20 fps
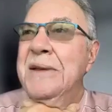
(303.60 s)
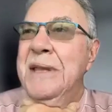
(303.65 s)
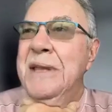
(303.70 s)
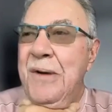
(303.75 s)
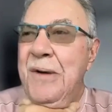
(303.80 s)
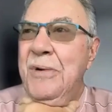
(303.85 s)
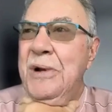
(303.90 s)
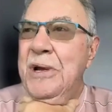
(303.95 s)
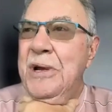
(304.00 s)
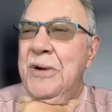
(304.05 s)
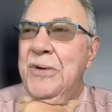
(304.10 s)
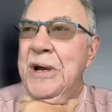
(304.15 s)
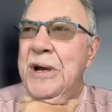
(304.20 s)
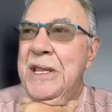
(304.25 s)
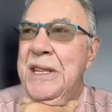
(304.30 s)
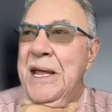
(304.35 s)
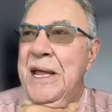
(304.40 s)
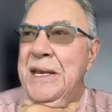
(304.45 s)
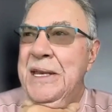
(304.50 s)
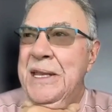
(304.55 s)
would agree
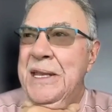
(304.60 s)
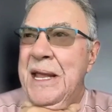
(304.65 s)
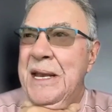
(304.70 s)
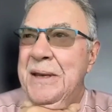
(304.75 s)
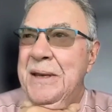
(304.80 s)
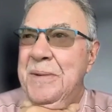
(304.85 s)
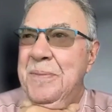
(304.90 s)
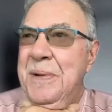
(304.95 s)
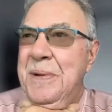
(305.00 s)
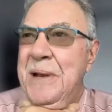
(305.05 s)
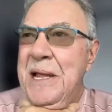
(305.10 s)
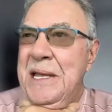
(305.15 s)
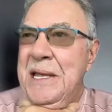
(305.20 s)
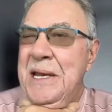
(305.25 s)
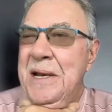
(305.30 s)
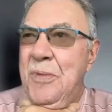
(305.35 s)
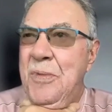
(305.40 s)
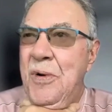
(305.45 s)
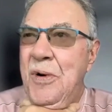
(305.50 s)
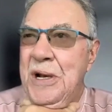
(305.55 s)
that playing in
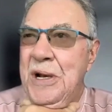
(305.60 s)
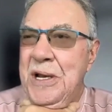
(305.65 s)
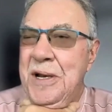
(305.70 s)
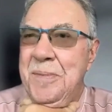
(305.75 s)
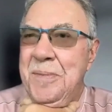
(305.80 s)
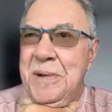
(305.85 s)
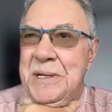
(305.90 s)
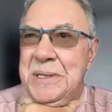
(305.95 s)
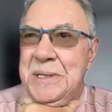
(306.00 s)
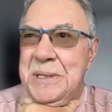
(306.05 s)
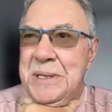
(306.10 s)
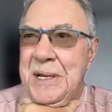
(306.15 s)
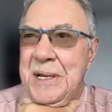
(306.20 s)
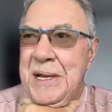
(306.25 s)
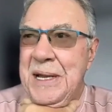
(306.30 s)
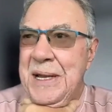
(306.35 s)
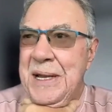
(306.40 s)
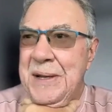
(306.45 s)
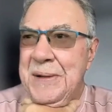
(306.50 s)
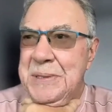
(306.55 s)
a more intimate
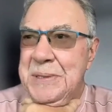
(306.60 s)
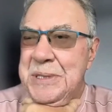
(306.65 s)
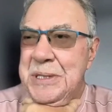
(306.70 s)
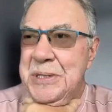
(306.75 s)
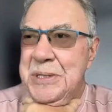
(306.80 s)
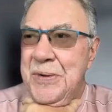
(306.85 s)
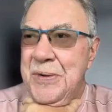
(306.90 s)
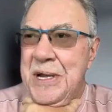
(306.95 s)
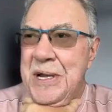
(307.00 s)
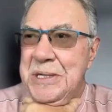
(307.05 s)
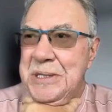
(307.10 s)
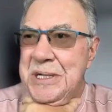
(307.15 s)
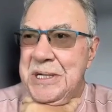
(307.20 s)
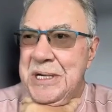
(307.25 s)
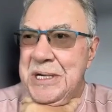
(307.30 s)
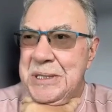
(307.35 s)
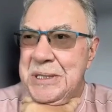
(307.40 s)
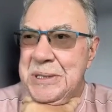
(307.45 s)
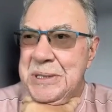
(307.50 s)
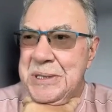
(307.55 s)
situation
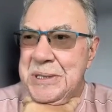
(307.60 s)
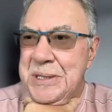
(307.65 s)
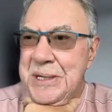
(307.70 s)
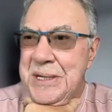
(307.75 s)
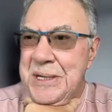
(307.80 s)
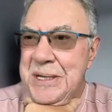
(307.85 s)
is